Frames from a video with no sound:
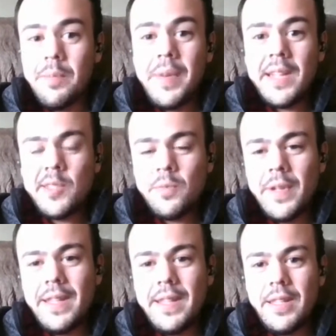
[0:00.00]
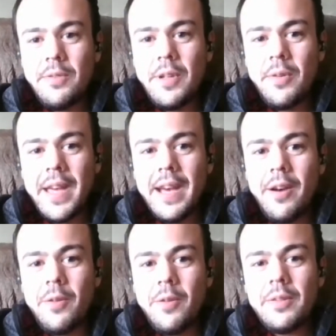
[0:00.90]
the best way that you know
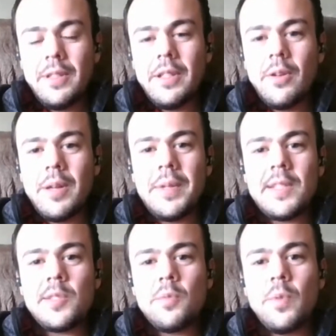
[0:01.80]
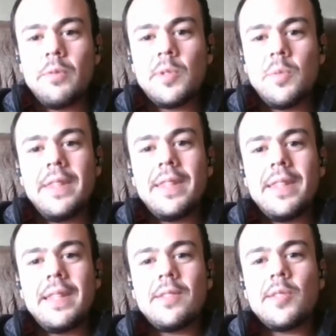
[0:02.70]
how. I mean, it was one
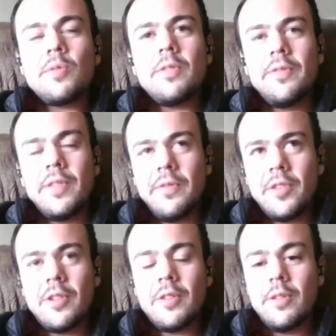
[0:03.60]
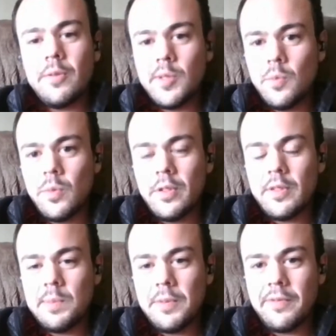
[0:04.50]
thing to sort of have heard those
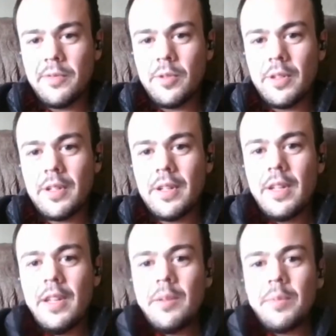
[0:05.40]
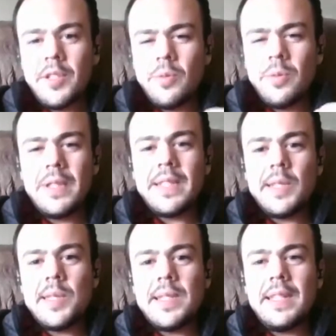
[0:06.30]
words before, but to really
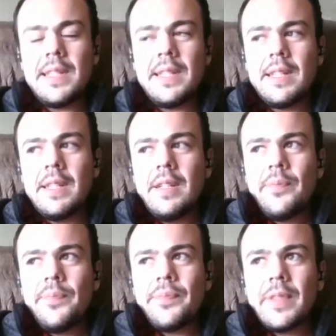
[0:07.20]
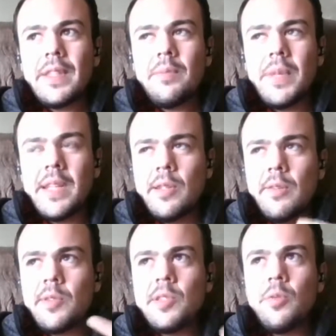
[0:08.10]
see, because I
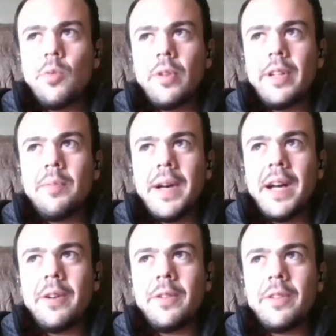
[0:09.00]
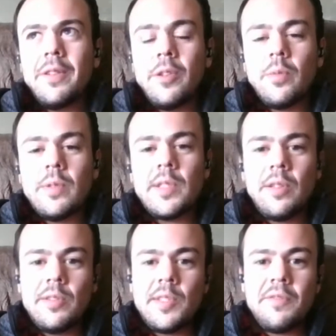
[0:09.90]
was so worried about the
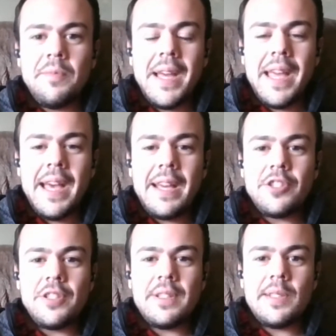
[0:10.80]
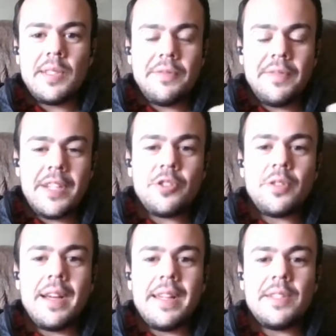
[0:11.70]
results of my actions. If I
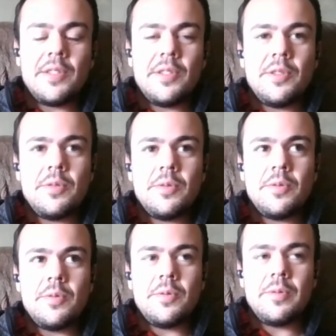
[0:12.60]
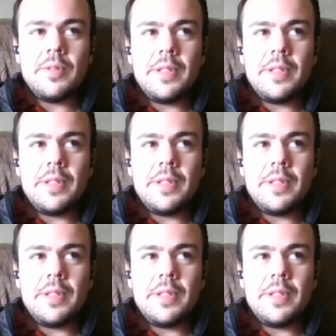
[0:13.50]
try to do,